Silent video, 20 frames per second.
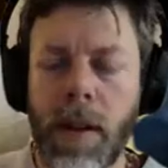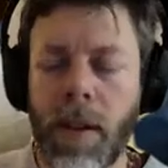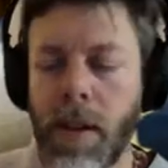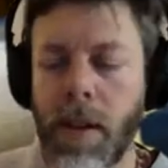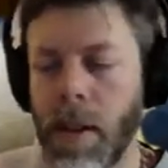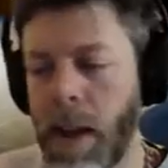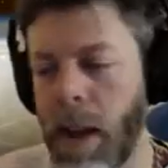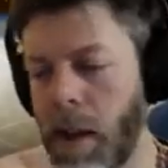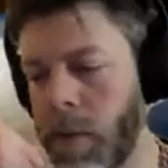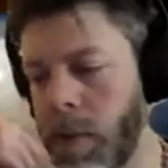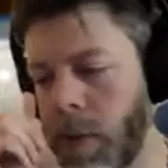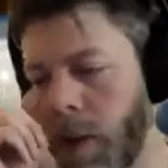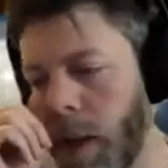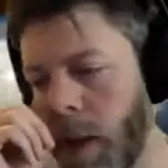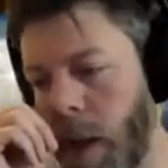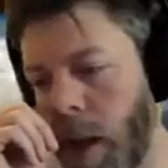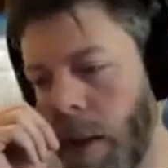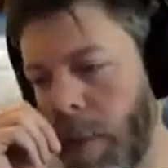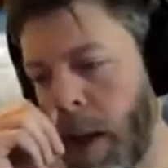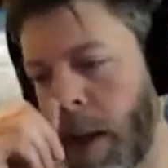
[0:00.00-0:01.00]
I don't really
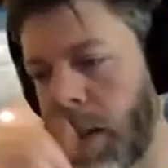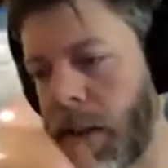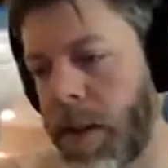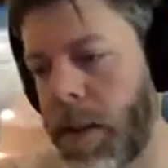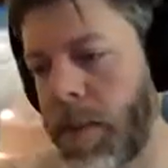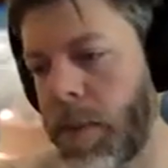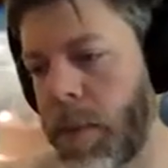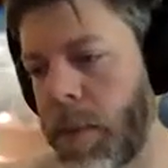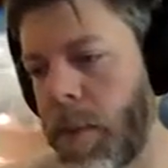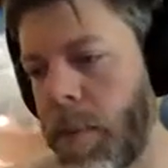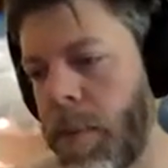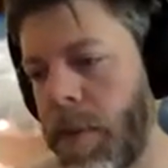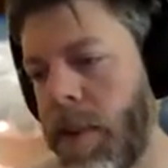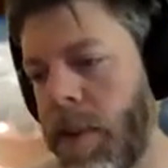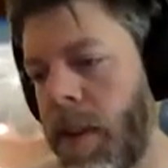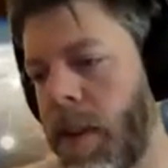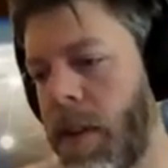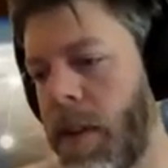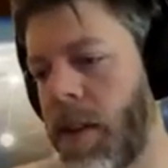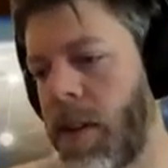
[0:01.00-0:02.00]
come at this with a
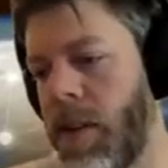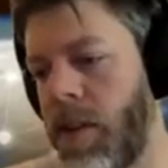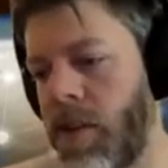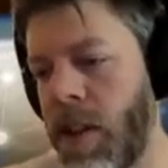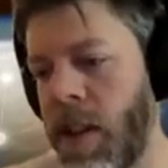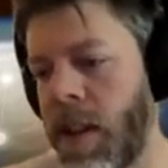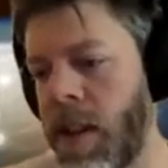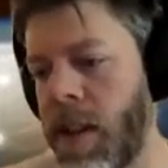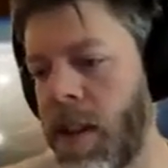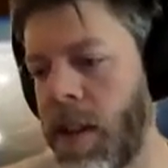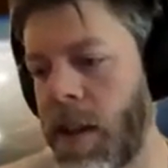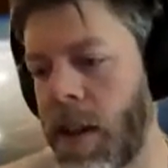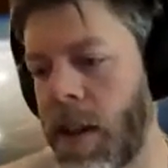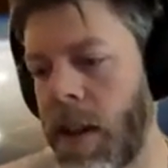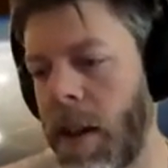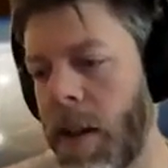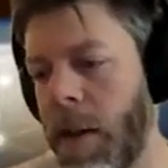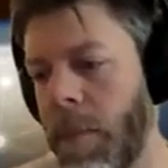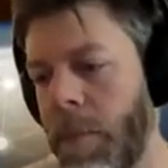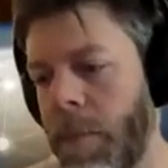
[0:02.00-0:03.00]
particular
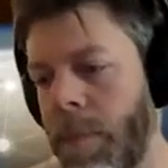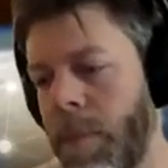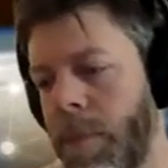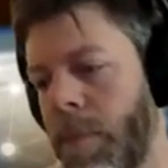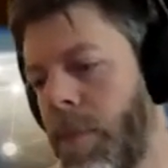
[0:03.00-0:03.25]
agenda,